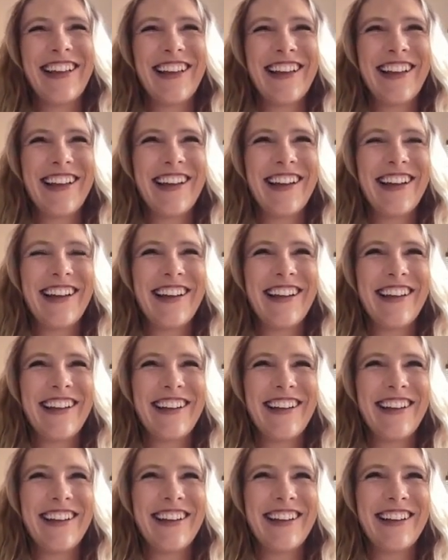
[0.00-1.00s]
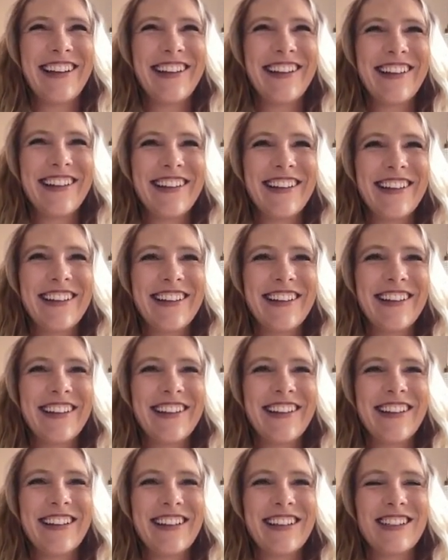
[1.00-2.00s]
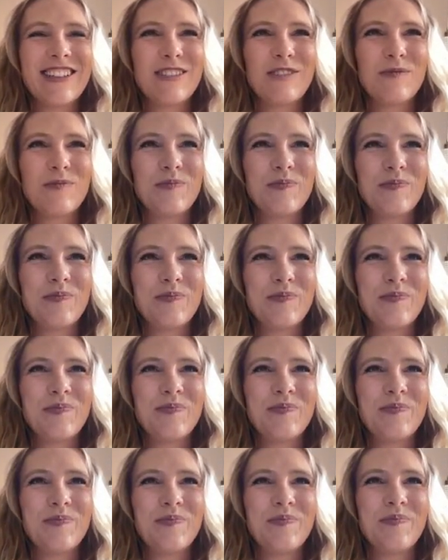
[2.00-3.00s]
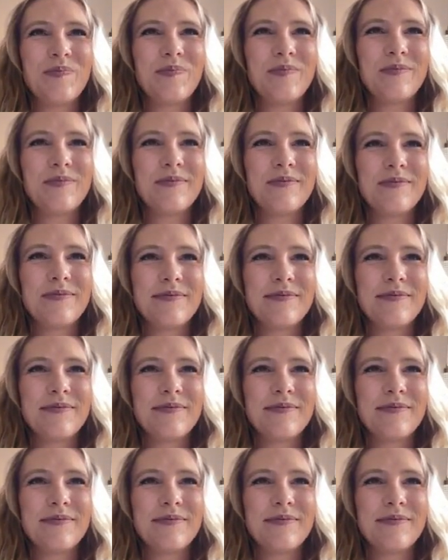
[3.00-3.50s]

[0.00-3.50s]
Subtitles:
This person isn't speaking.